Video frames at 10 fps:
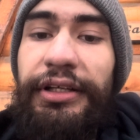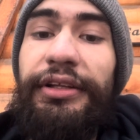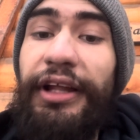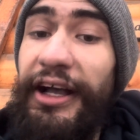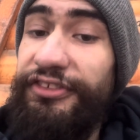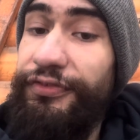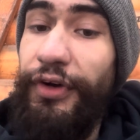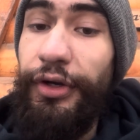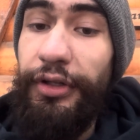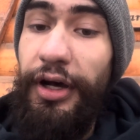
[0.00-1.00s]
last
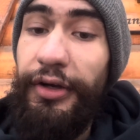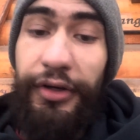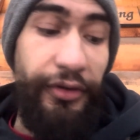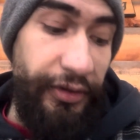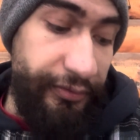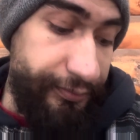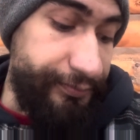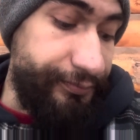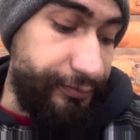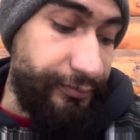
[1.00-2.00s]
far longer than
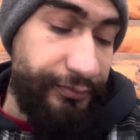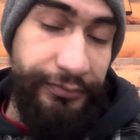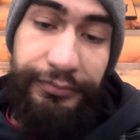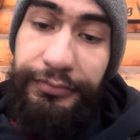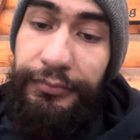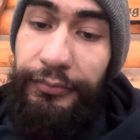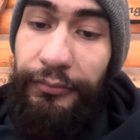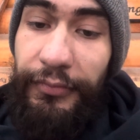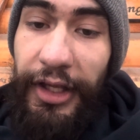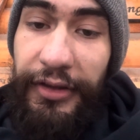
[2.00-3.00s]

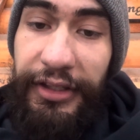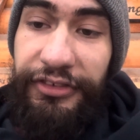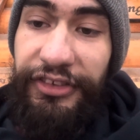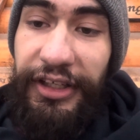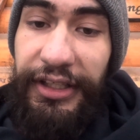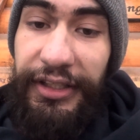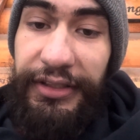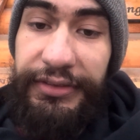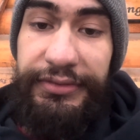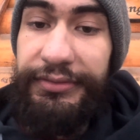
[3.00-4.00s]
these
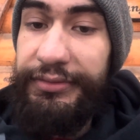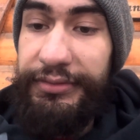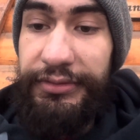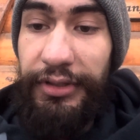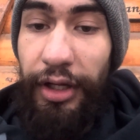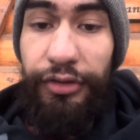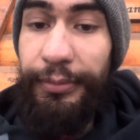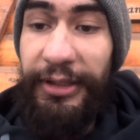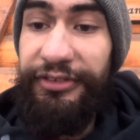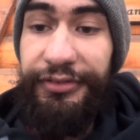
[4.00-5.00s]

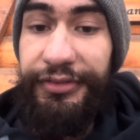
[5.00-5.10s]
Ultimas,